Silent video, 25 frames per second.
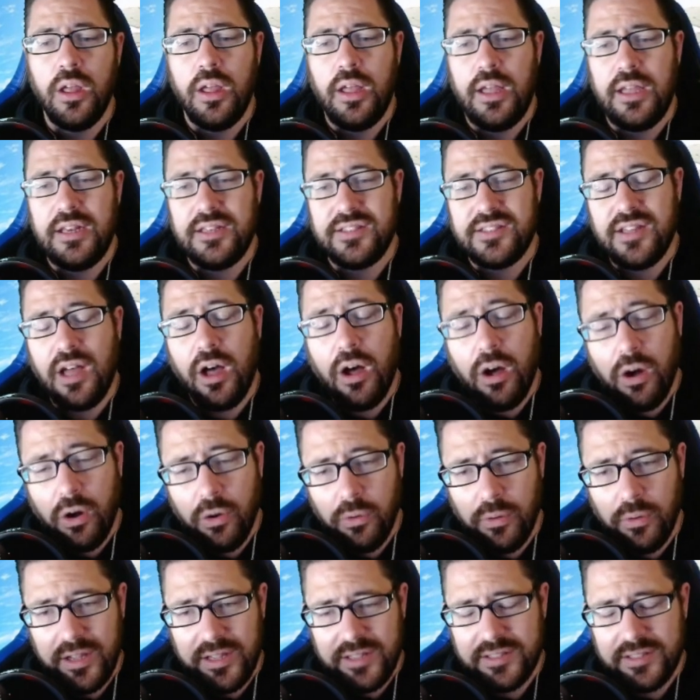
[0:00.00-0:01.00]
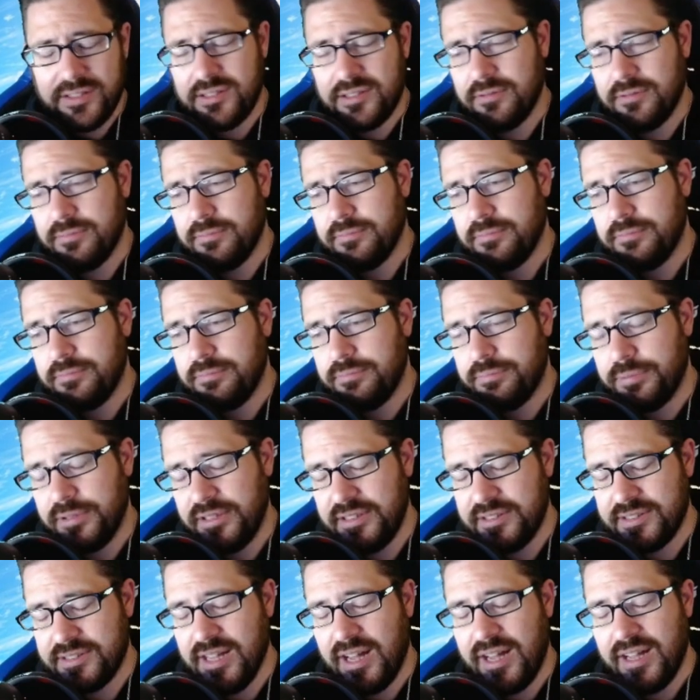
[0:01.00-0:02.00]
And as always,
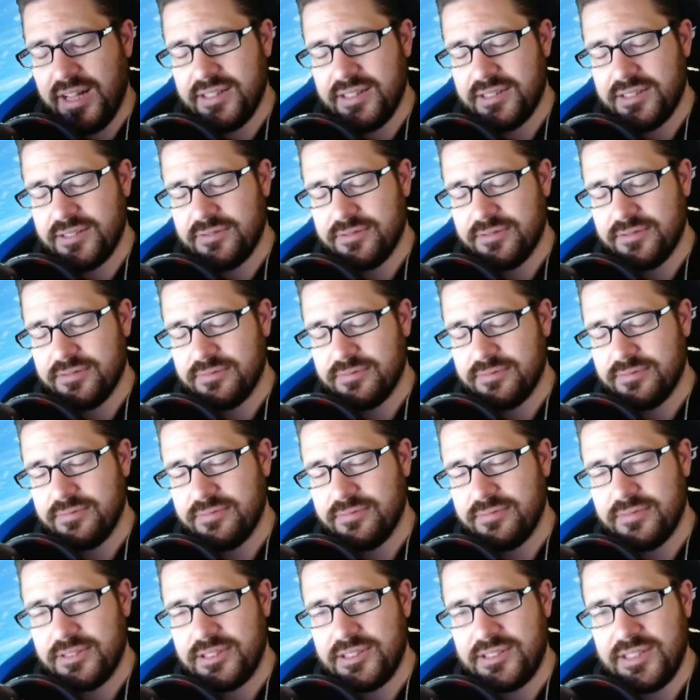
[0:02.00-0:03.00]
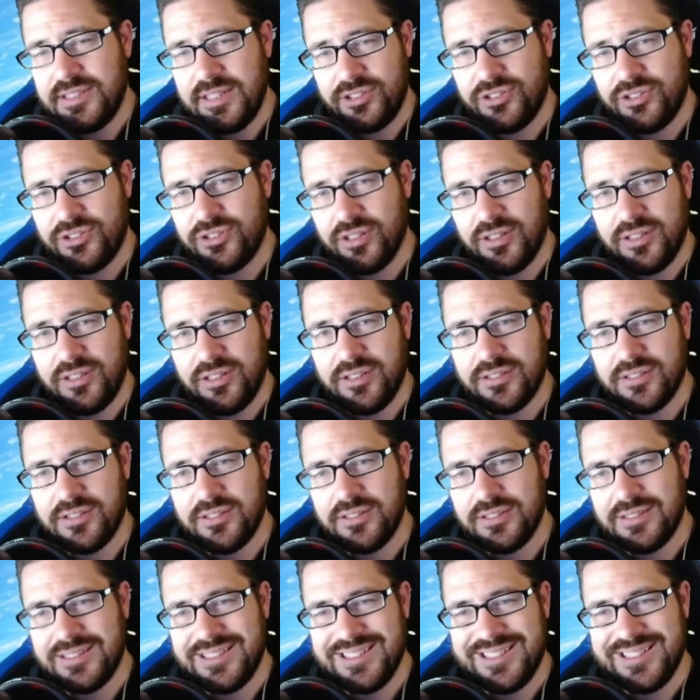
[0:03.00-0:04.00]
please, guys, stay strong,
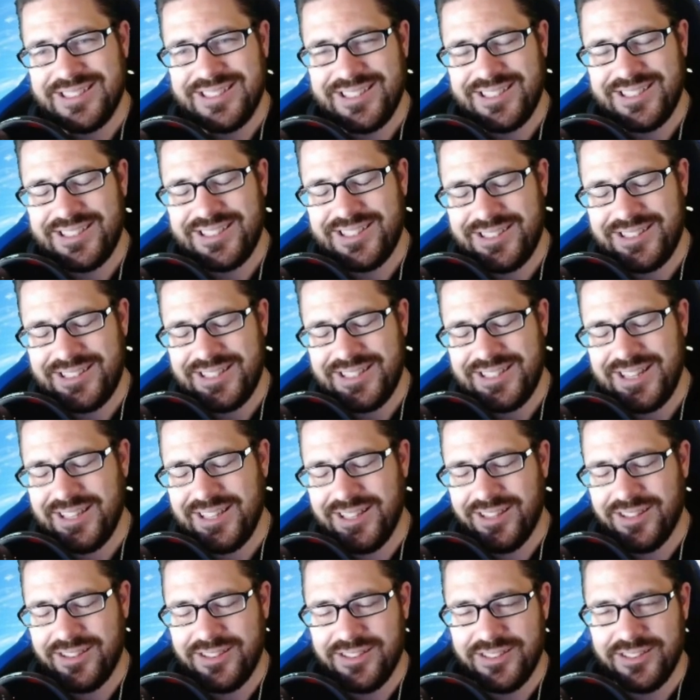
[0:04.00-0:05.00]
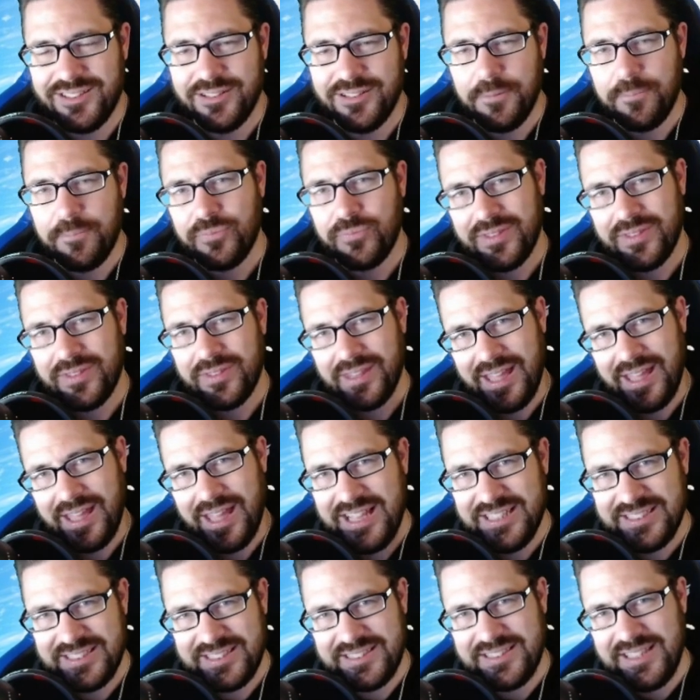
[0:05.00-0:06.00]
stay healthy,
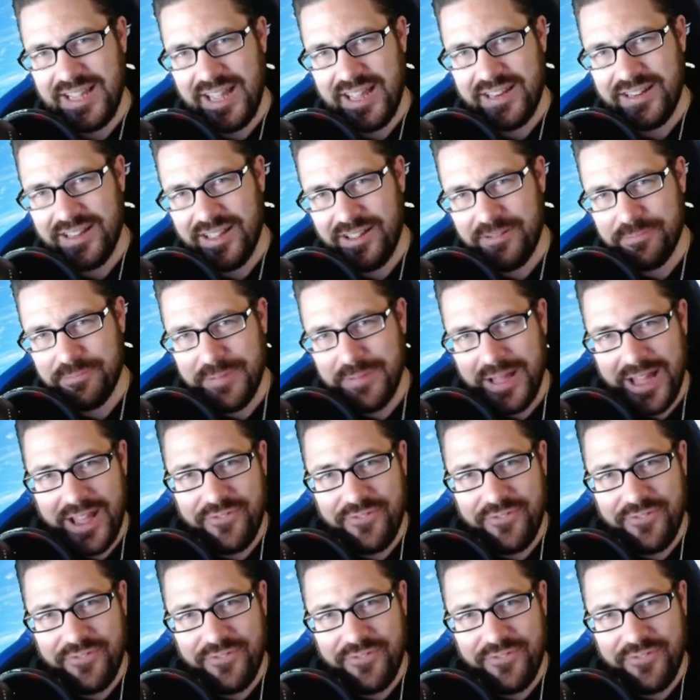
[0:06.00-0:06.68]
and stand up, my